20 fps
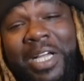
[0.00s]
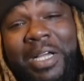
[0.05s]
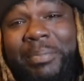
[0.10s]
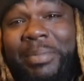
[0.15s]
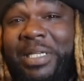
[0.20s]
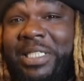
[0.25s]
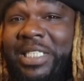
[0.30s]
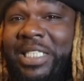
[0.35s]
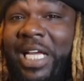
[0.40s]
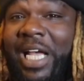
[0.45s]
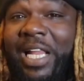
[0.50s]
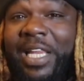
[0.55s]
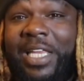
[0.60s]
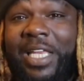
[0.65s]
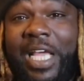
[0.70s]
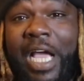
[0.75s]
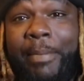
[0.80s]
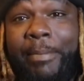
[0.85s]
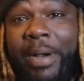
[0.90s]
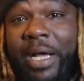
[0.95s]
Be telling
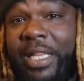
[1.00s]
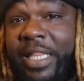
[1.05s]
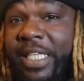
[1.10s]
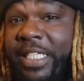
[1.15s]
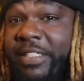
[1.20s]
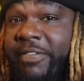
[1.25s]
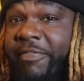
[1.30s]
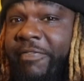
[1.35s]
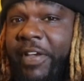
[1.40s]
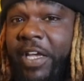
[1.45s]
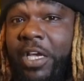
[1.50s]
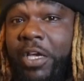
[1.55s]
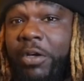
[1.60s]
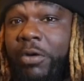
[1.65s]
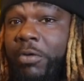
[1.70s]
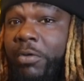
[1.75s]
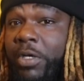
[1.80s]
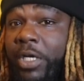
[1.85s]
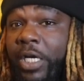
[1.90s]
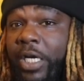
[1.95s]
y'all about this
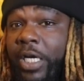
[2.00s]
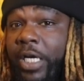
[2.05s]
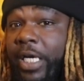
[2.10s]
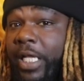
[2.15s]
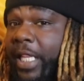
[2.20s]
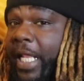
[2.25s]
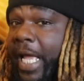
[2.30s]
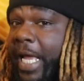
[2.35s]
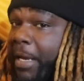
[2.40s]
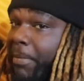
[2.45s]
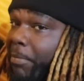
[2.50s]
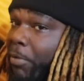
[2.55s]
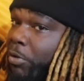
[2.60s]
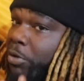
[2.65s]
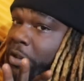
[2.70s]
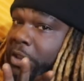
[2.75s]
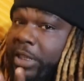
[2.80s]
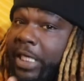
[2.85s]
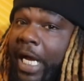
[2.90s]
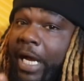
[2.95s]
field, cuz like
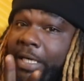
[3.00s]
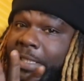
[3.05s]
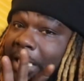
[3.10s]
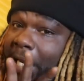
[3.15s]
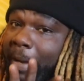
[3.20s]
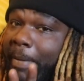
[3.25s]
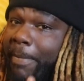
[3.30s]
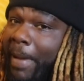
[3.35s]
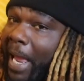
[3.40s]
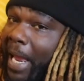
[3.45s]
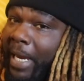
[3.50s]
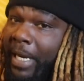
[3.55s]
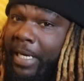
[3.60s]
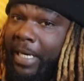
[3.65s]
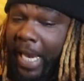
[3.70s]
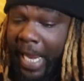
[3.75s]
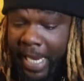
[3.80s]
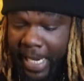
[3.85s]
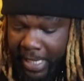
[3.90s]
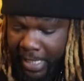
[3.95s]
most of y'all ain't ain't
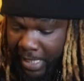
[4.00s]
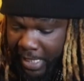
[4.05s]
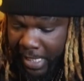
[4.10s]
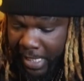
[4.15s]
ain't